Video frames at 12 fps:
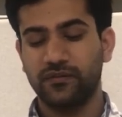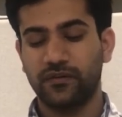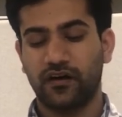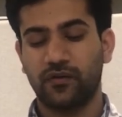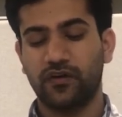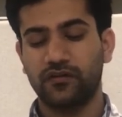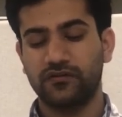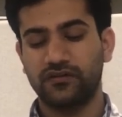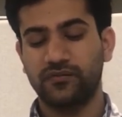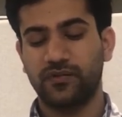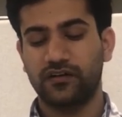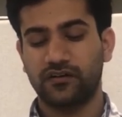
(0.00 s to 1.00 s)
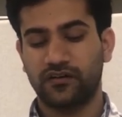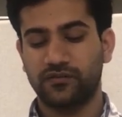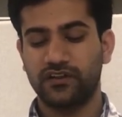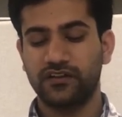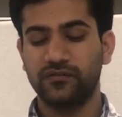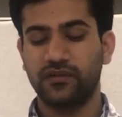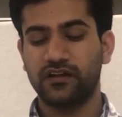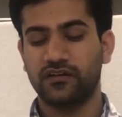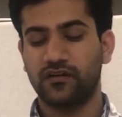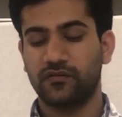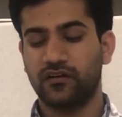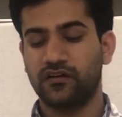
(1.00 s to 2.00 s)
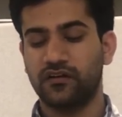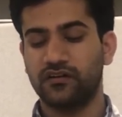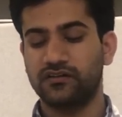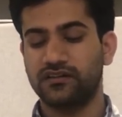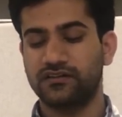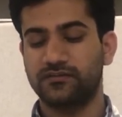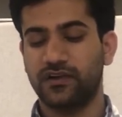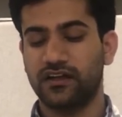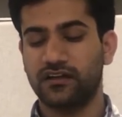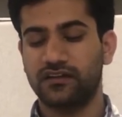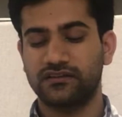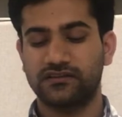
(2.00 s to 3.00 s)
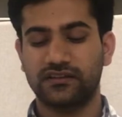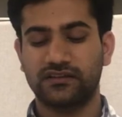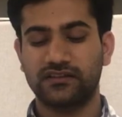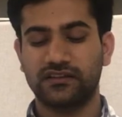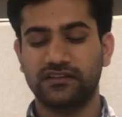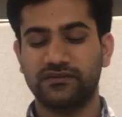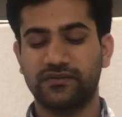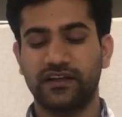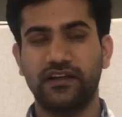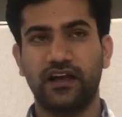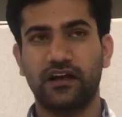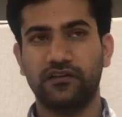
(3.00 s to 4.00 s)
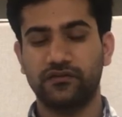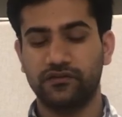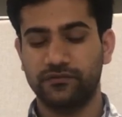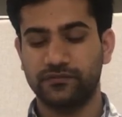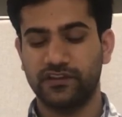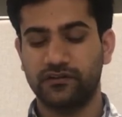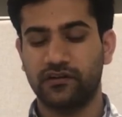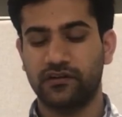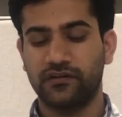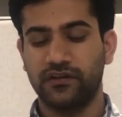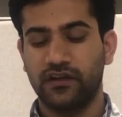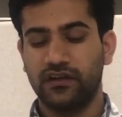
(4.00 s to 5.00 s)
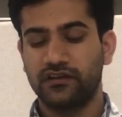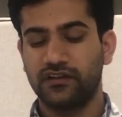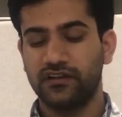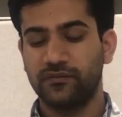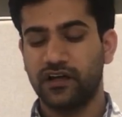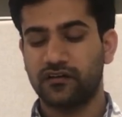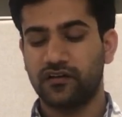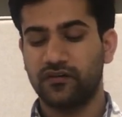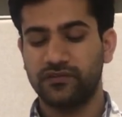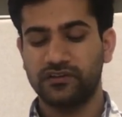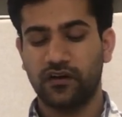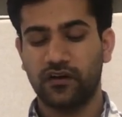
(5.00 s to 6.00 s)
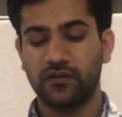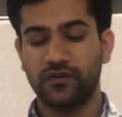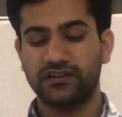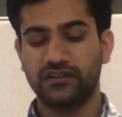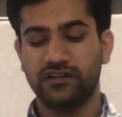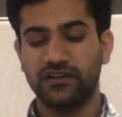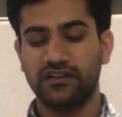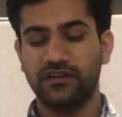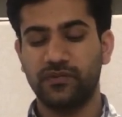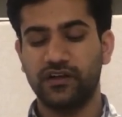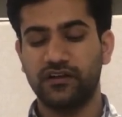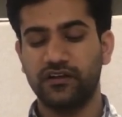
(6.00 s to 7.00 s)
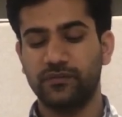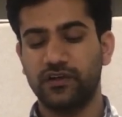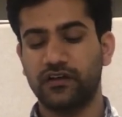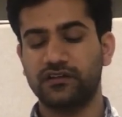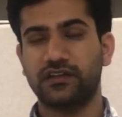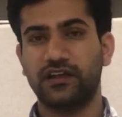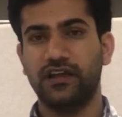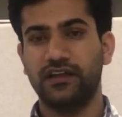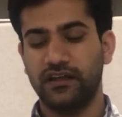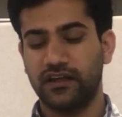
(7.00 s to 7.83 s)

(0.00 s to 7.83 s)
about demand curve. The demand curve under this market structure is very hard to draw. The demand curve is always independent because any